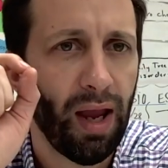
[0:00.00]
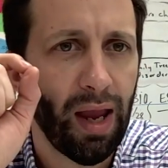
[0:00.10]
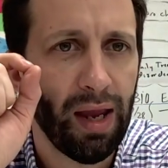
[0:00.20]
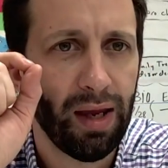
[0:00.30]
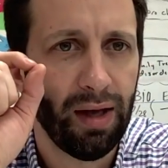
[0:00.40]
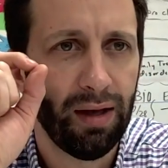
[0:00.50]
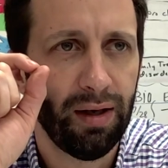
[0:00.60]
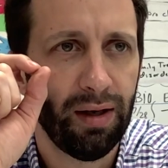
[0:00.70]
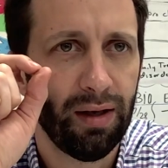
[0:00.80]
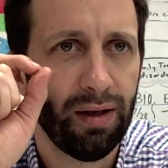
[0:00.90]

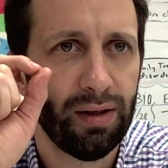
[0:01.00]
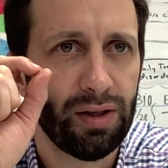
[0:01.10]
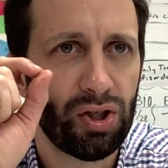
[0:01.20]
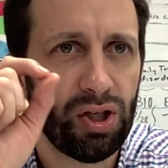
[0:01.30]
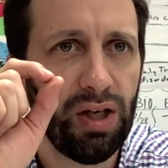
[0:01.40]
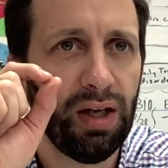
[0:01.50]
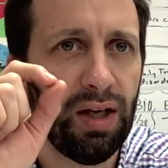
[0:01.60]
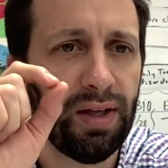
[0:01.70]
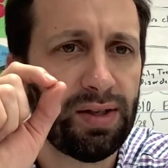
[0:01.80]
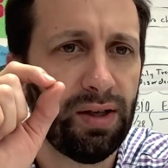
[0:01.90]
And she
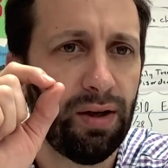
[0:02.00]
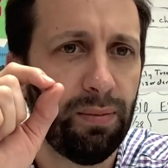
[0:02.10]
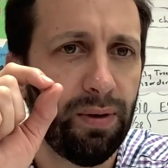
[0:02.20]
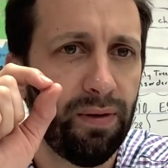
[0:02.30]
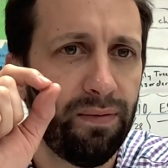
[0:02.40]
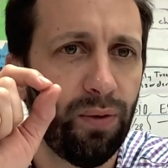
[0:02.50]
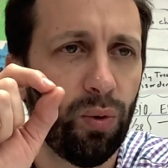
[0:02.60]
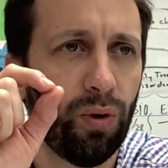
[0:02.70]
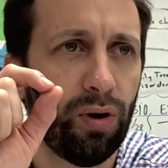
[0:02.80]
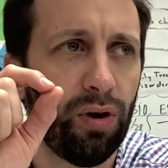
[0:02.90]
needs him
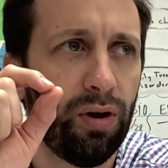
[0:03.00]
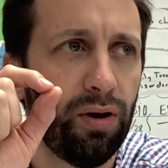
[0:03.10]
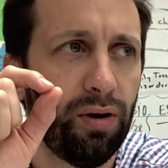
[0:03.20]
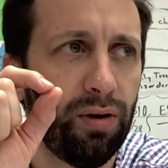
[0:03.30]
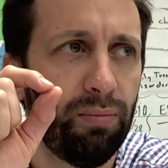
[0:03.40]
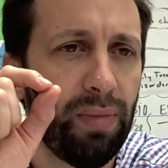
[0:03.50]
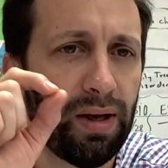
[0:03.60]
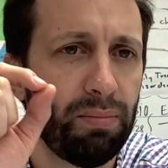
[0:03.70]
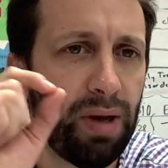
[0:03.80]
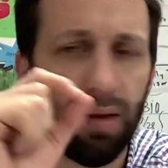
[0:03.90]
for
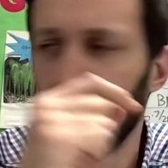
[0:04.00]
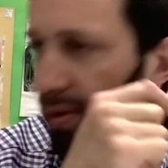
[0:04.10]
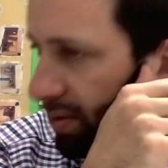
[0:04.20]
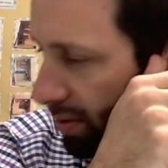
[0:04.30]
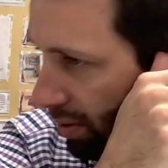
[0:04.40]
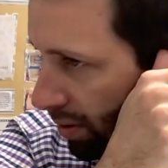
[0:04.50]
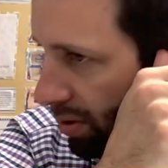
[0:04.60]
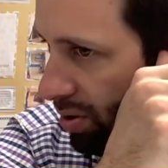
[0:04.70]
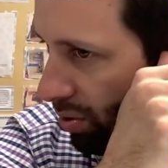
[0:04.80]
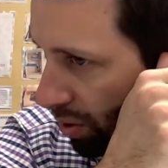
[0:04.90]
making babies.
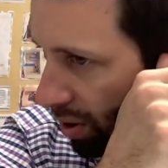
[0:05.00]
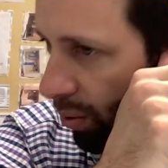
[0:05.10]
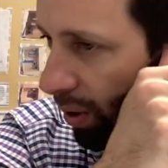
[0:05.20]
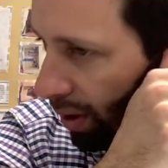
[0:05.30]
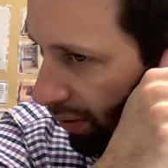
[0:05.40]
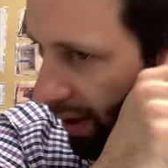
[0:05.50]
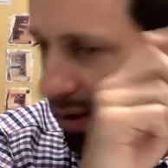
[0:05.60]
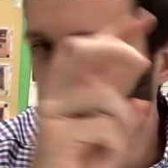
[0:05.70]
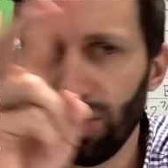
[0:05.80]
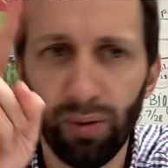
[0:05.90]
So you know what they
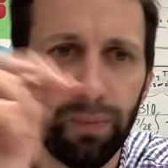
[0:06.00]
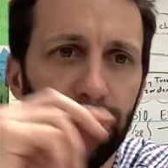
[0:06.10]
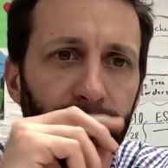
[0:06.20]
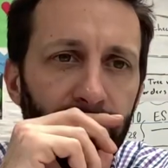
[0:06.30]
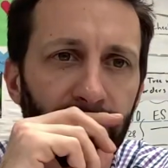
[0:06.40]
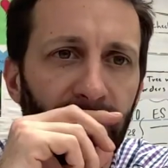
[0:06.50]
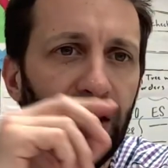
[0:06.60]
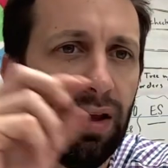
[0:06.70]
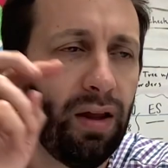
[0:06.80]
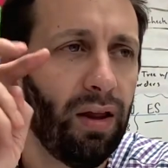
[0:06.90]
do?
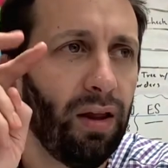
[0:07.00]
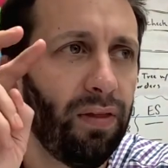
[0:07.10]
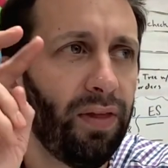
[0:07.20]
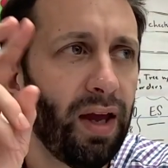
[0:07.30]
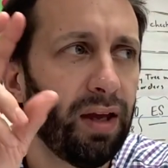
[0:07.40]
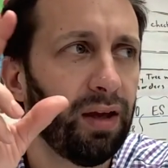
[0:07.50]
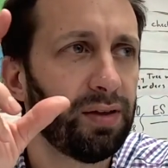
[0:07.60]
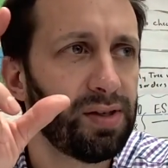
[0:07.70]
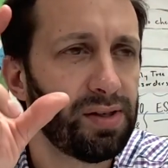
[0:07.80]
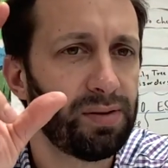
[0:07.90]

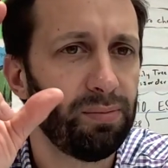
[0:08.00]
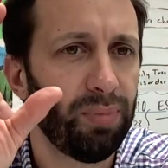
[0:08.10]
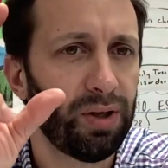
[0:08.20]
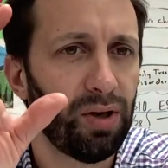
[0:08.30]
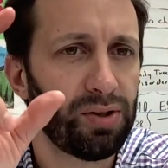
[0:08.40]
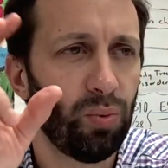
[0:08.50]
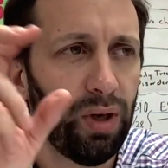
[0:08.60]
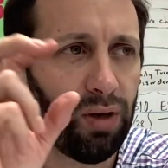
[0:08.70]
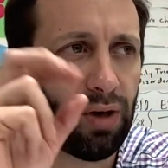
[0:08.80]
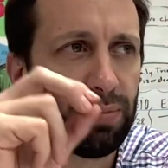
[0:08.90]
Because the
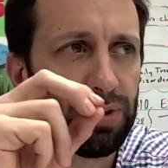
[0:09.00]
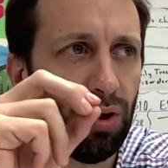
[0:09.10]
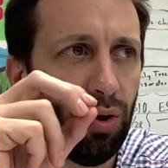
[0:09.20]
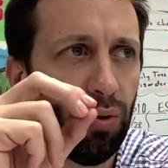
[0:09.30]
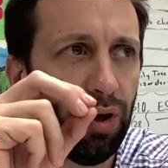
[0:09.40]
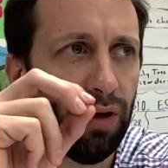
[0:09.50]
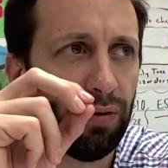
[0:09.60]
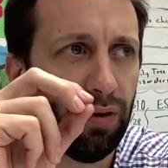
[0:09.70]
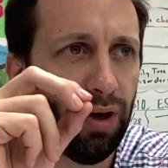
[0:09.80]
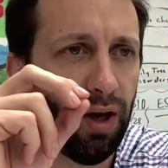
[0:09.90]
way he grabs a hold of
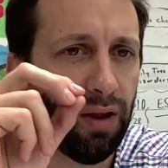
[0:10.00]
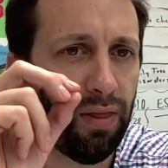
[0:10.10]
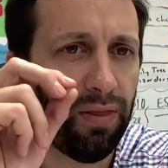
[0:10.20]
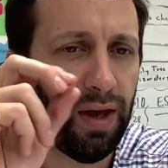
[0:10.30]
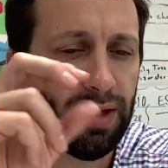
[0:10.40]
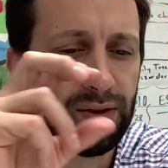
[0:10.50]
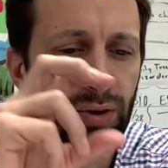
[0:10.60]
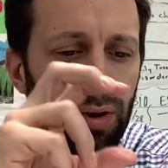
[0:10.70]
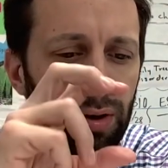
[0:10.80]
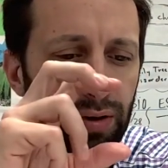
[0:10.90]
her, they
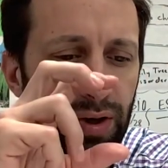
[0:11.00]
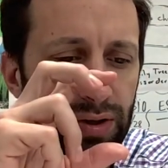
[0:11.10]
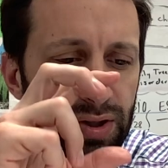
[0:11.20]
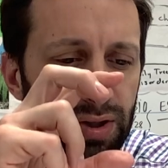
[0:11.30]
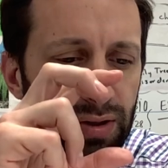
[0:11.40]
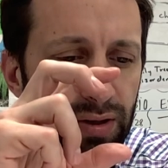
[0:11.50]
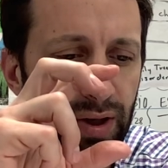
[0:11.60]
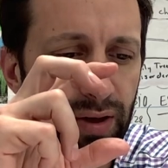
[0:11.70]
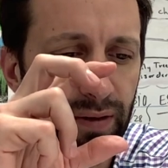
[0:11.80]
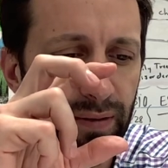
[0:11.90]
start
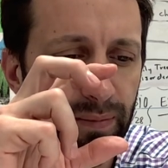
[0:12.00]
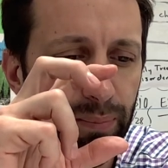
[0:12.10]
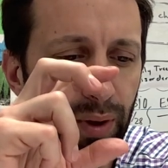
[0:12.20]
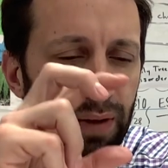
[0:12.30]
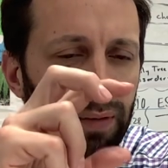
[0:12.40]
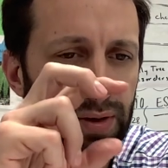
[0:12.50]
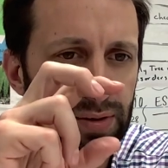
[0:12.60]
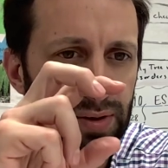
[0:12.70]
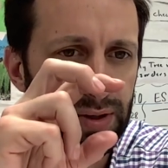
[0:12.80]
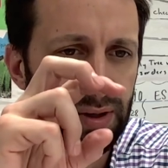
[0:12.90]
their blood
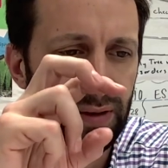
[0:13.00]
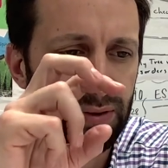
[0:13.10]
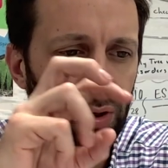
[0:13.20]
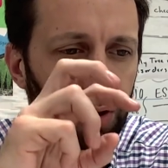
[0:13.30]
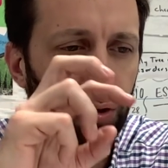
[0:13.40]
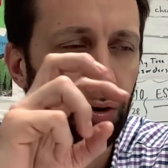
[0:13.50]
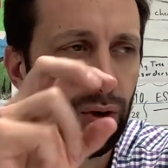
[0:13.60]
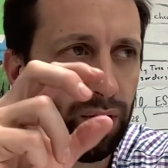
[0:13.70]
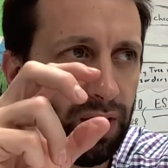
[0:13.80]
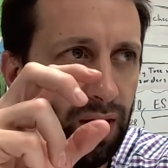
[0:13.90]
vessels and stuff start to grow
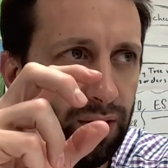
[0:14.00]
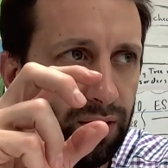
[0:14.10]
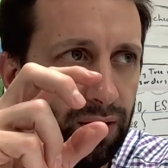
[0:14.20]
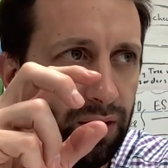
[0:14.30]
together.